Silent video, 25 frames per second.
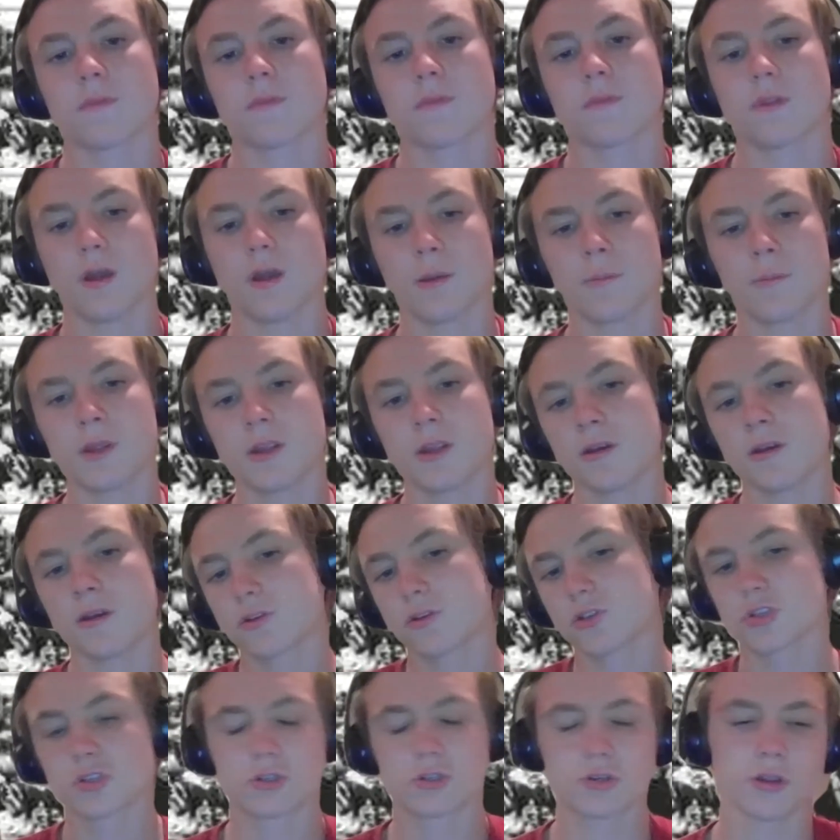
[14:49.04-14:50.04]
I mean,
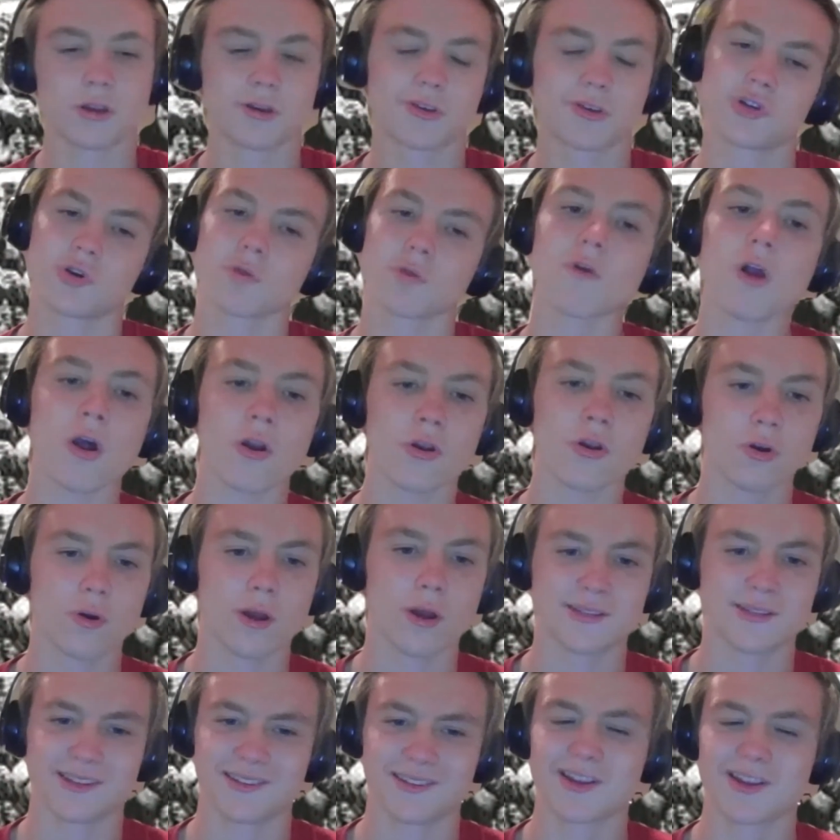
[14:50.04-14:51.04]
like Toronto
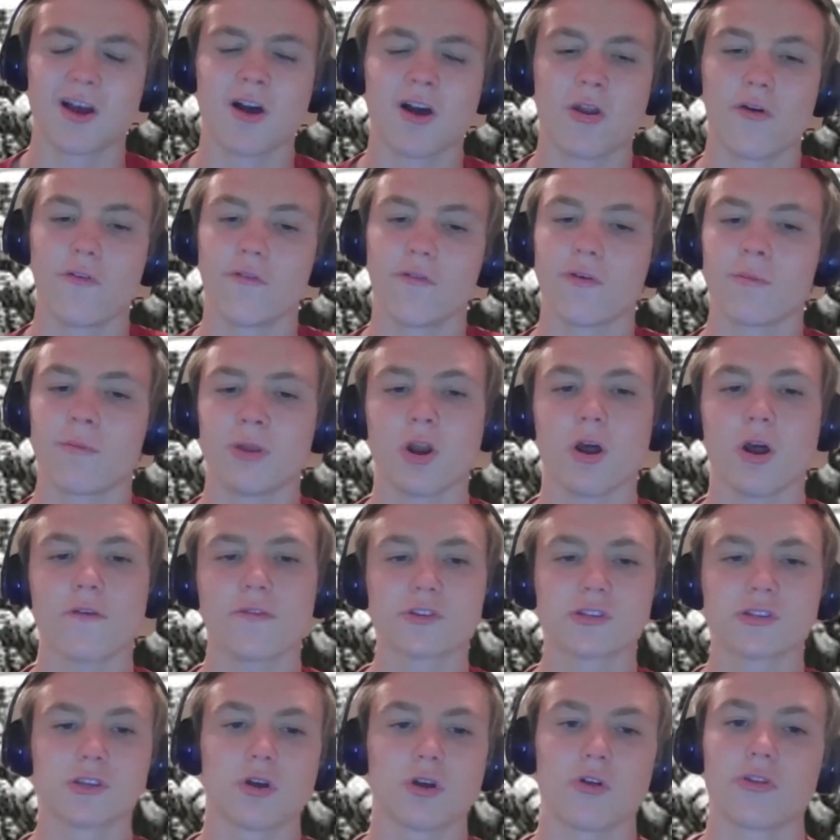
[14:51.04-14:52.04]
has a ton of, I mean,
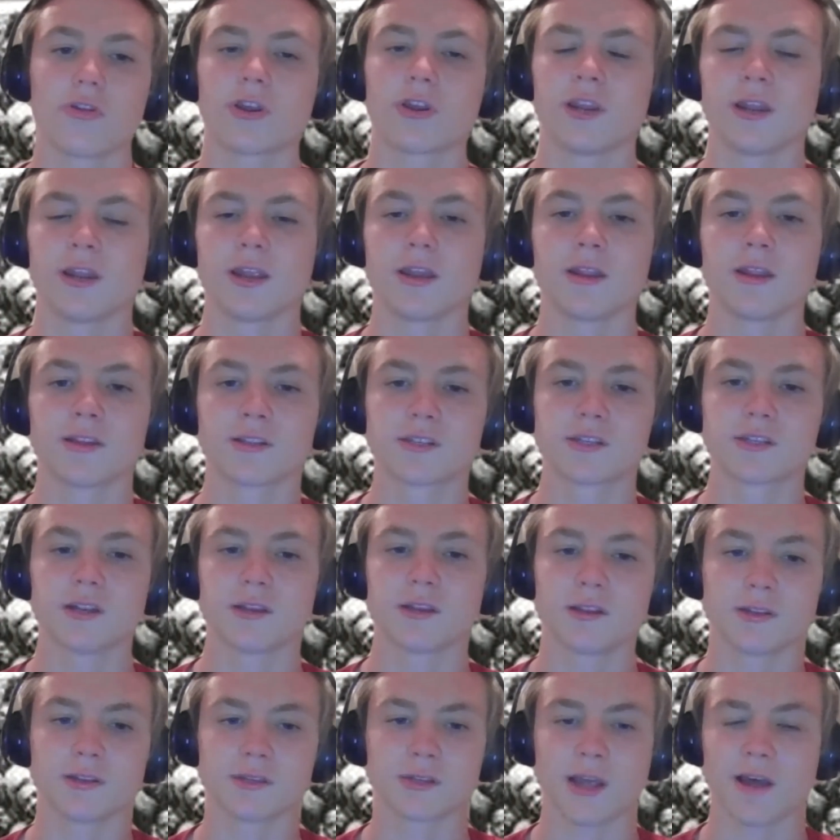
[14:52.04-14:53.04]
obviously all the Canadian
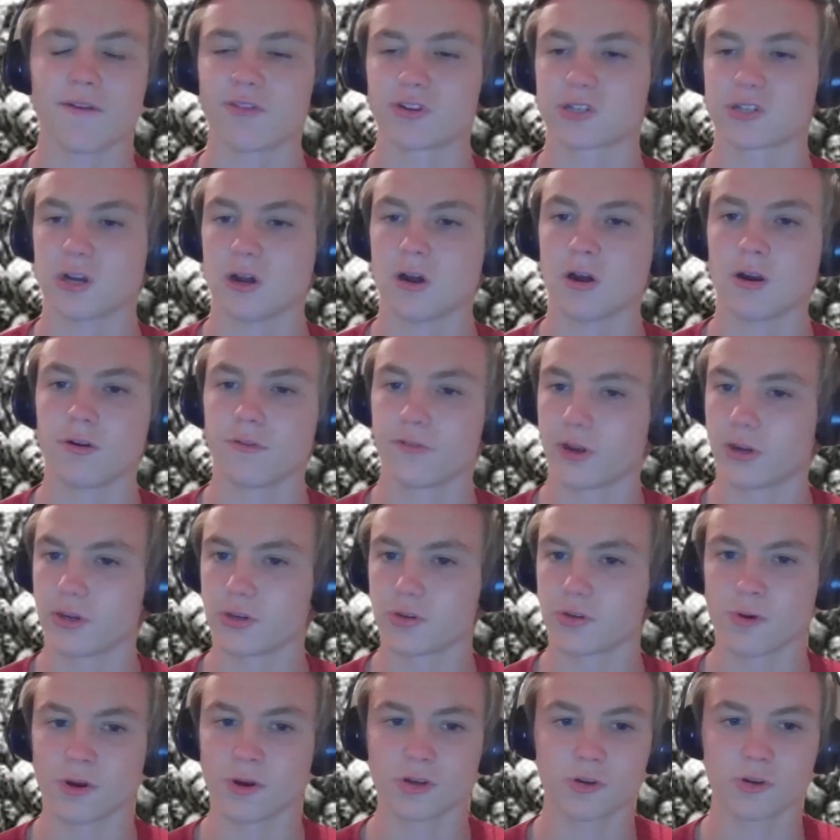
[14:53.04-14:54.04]
cities have a ton of
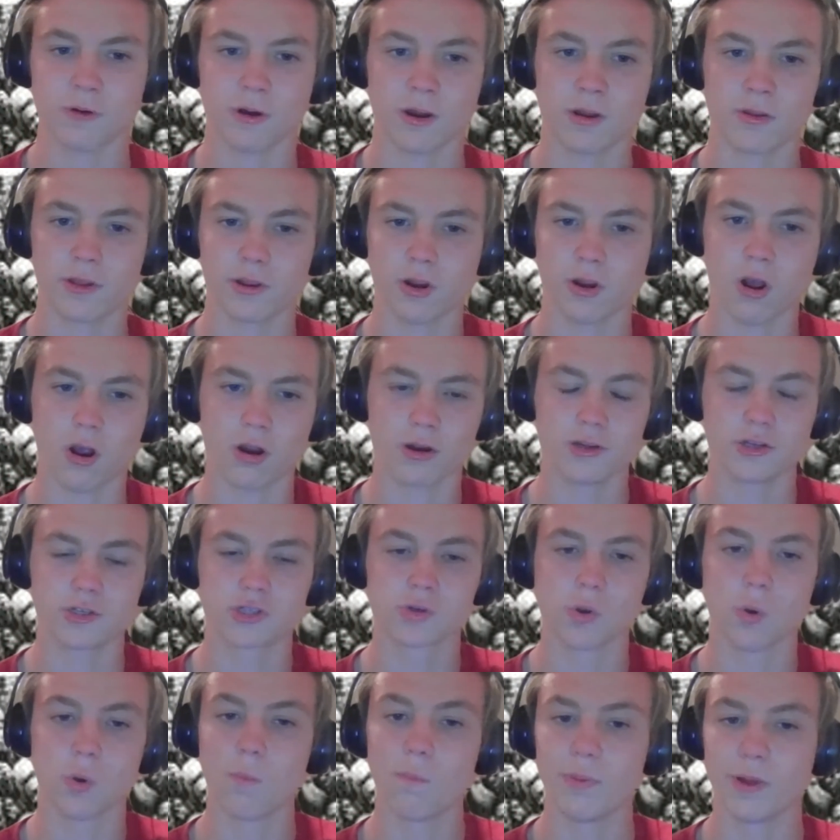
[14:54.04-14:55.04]
ice rinks around. Like hockey's
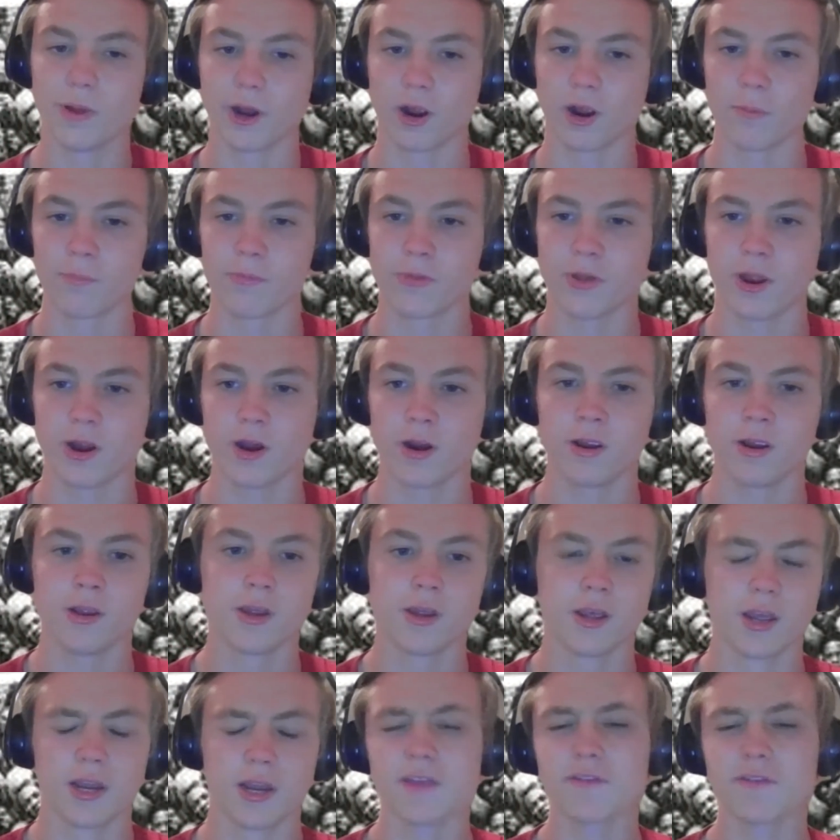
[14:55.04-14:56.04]
so big up there.
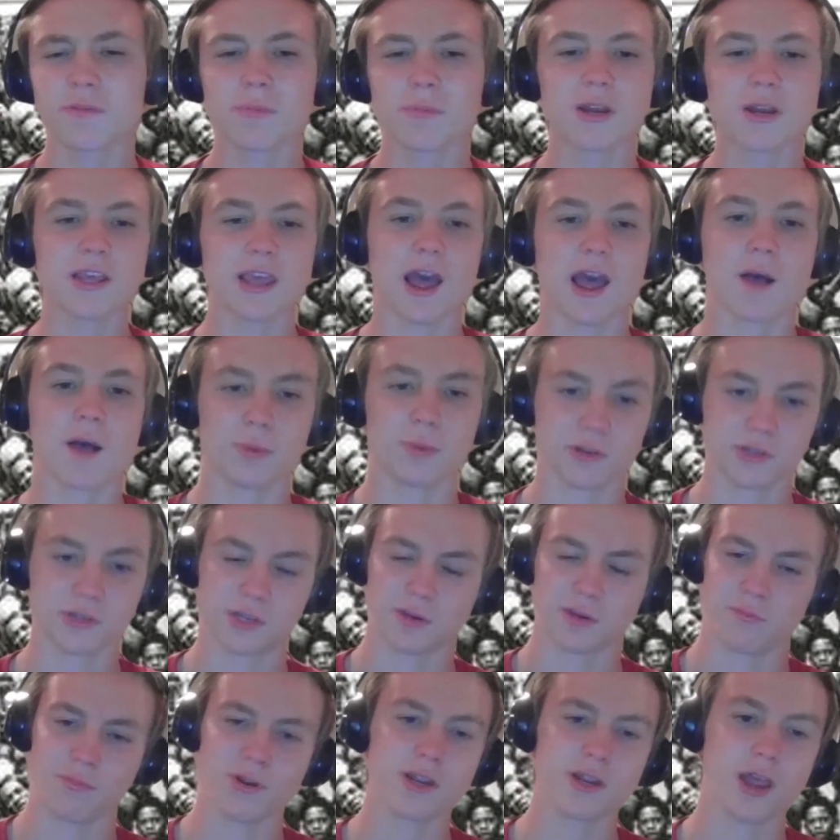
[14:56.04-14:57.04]
And even Minneapolis,
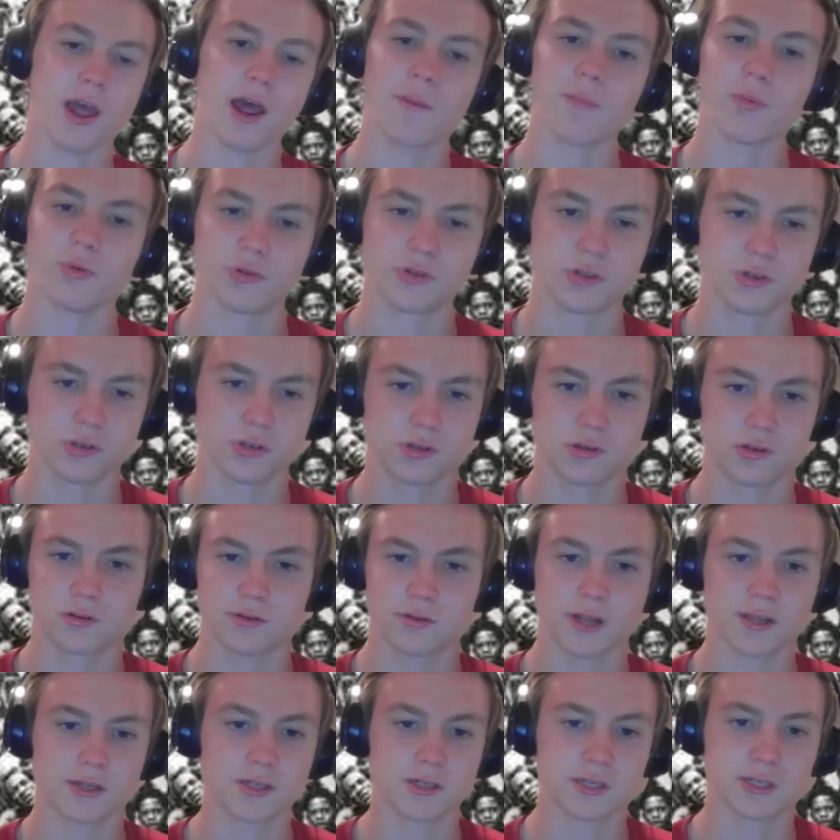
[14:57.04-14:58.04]
like Minneapolis
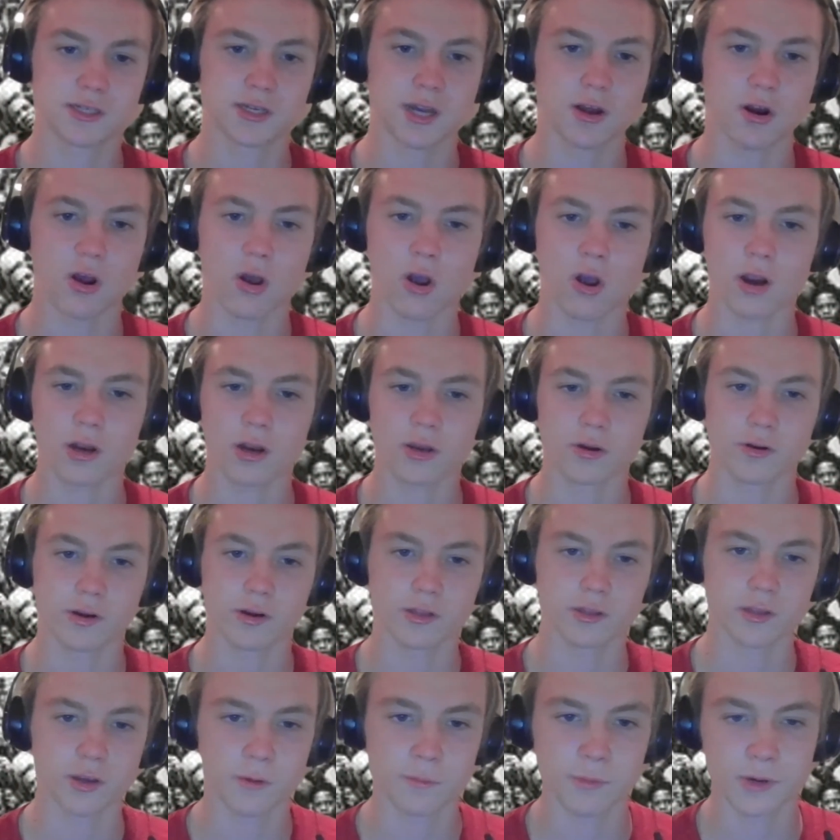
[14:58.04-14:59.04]
that's the state of hockey
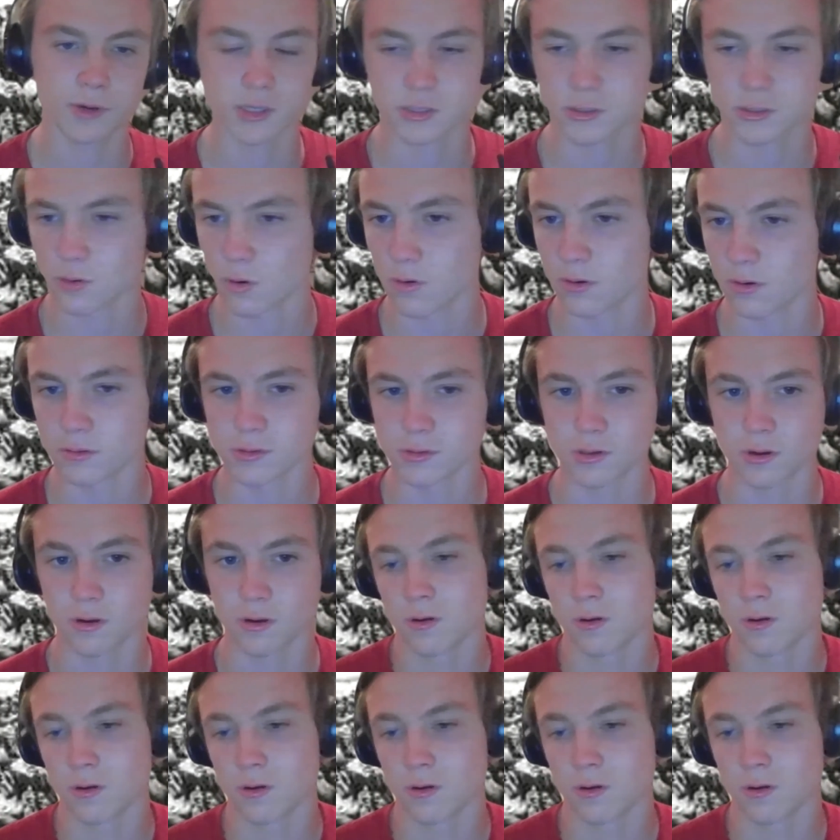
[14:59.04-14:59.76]
right there in Minnesota. So